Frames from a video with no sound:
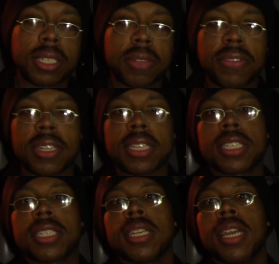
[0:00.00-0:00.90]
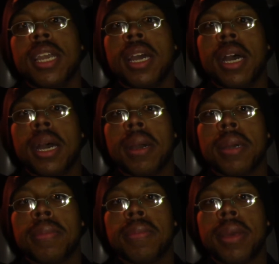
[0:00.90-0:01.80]
the village.
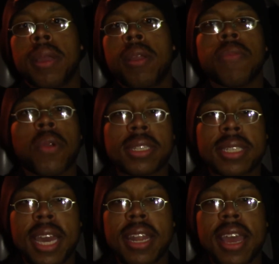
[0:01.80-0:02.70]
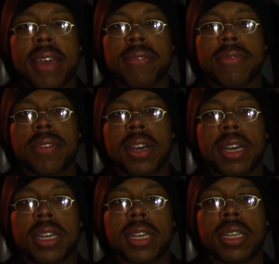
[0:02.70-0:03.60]
Uh, her and Boyce kind of have
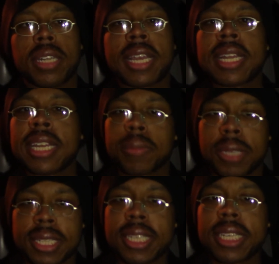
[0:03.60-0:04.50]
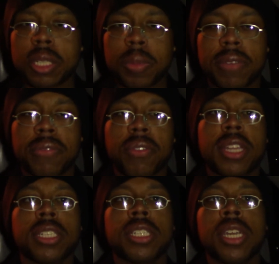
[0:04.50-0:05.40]
uh, they click because he can speak
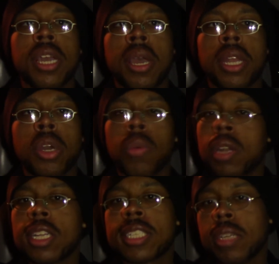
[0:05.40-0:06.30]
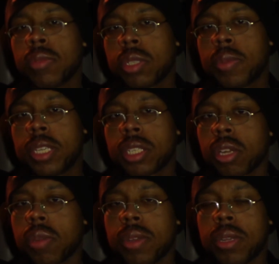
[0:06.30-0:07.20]
French. No one on the team can speak
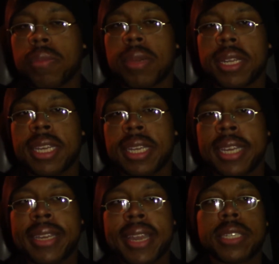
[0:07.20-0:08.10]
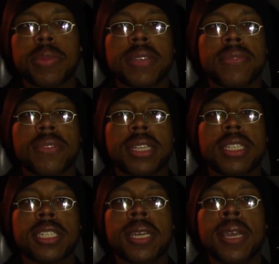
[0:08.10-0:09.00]
German, but he he can speak
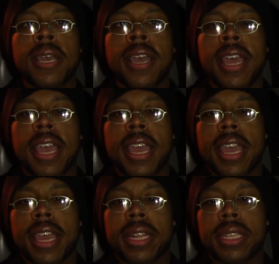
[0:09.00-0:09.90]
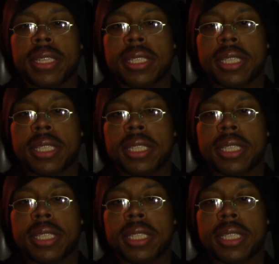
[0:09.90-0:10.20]
French, and